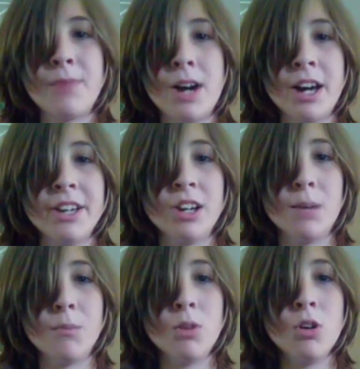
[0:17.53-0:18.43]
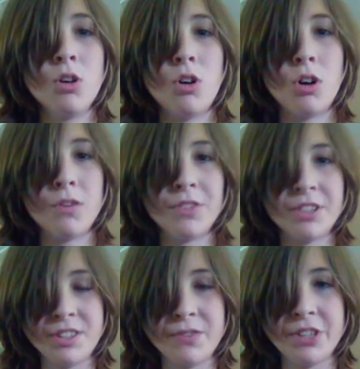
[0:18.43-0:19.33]
my, all of the
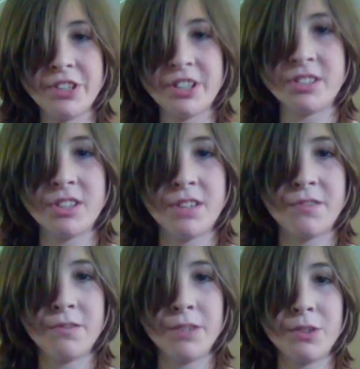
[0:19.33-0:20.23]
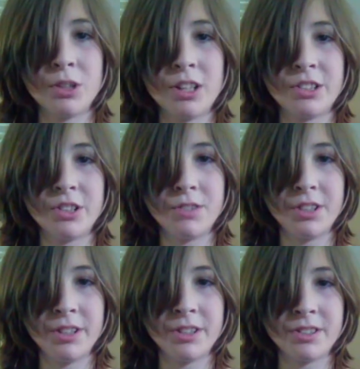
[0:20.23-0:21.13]
Disney VHSs we've collected over
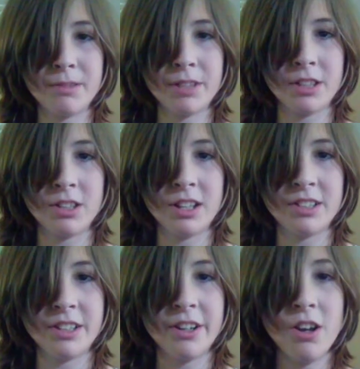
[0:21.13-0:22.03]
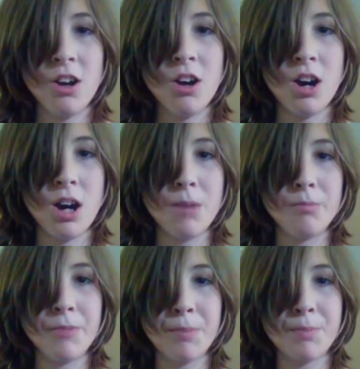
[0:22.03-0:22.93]
the years. Not really collected,
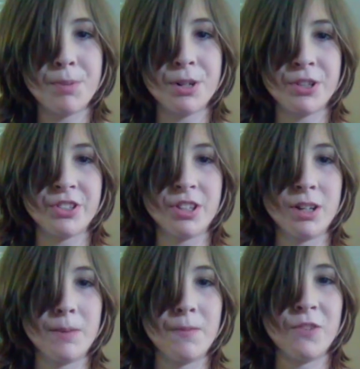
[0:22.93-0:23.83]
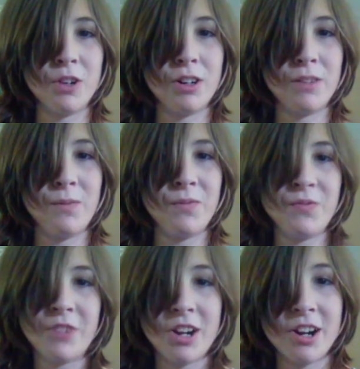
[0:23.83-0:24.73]
we purchased them for
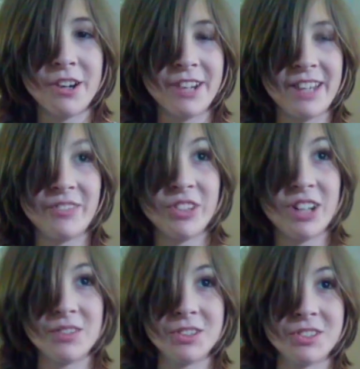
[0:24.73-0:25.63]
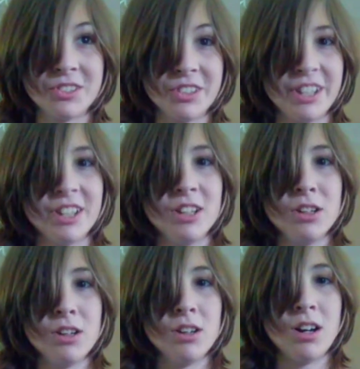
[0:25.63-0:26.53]
our entertainment, obviously,
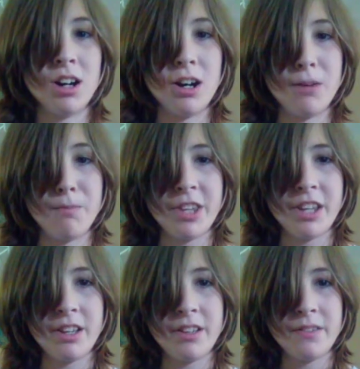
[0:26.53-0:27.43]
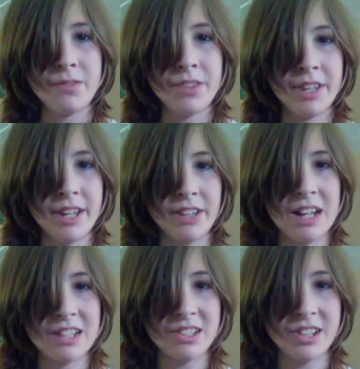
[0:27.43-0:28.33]
and
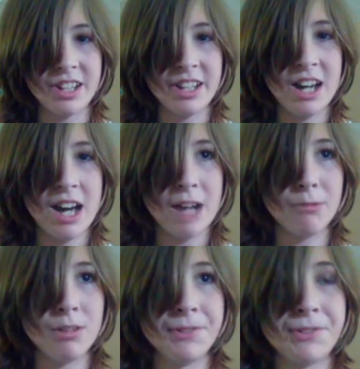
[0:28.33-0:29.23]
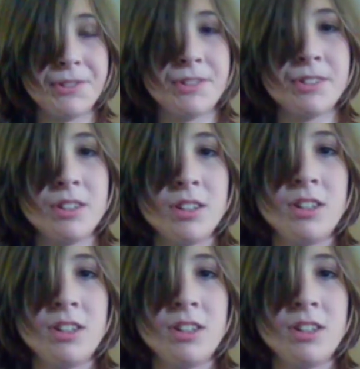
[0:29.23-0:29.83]
last night I was